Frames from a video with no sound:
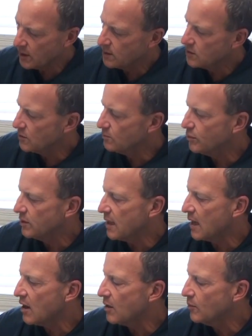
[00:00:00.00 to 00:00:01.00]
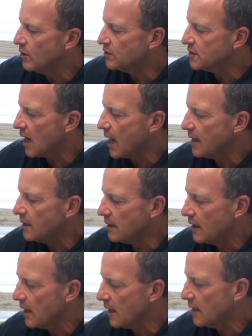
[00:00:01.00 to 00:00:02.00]
we put that on real tight
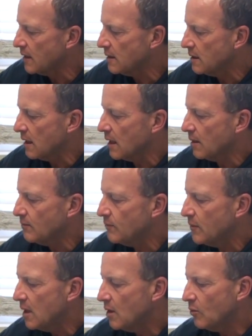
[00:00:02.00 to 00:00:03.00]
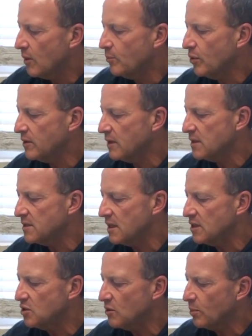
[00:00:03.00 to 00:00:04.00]
and uh, we put this
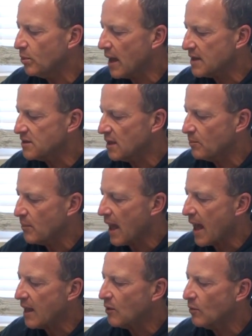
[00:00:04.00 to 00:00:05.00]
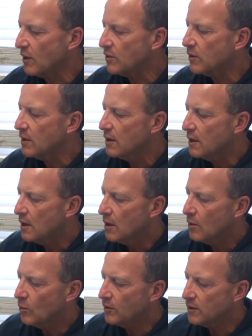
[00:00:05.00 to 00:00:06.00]
into a plastic bag with,
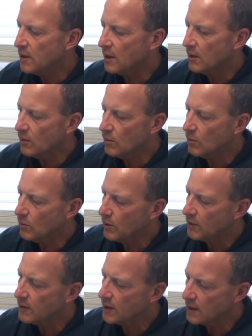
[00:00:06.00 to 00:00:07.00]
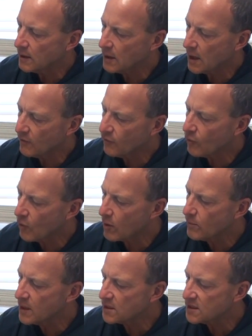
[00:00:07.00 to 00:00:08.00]
with the, with the uh,
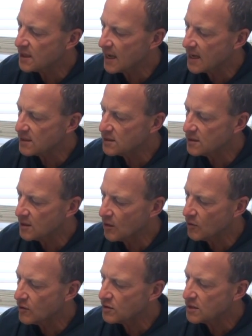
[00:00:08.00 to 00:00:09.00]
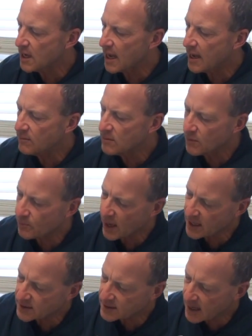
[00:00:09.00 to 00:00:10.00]
form that says the owner's name, the
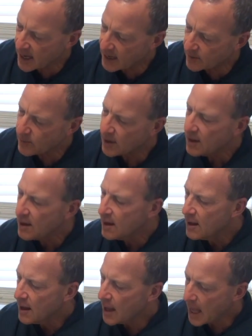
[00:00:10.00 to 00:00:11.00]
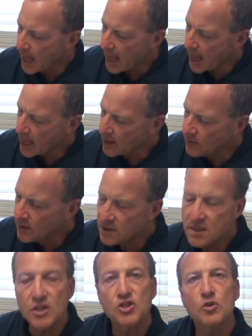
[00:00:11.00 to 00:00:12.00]
pet's name, and
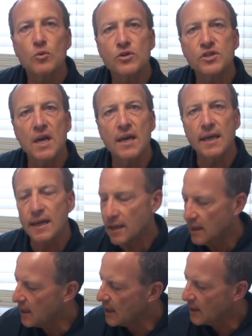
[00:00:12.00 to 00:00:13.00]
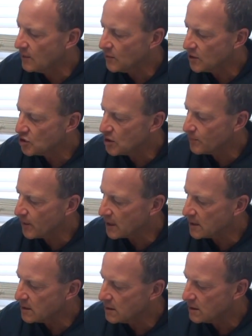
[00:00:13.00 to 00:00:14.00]
the tissue we're sending and we ship it